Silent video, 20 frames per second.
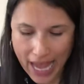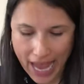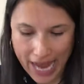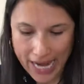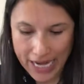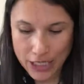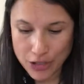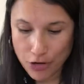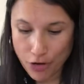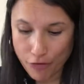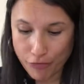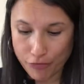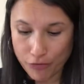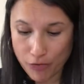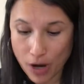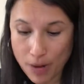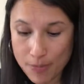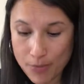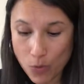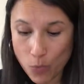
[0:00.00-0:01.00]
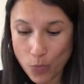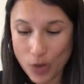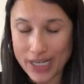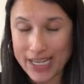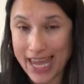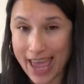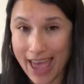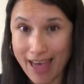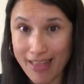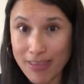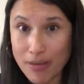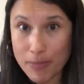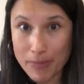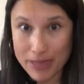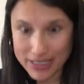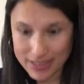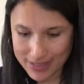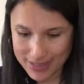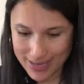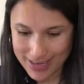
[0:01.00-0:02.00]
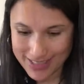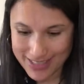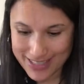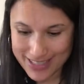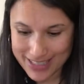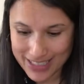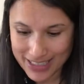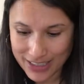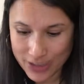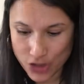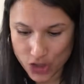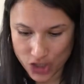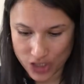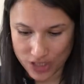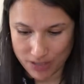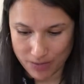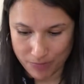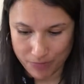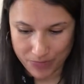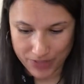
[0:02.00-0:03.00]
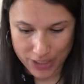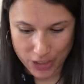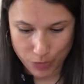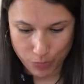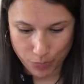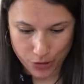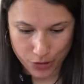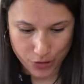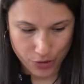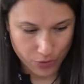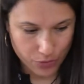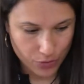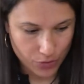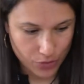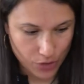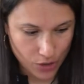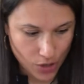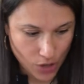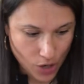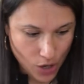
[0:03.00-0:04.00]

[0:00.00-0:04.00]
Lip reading: and from what elements a syllogism is produced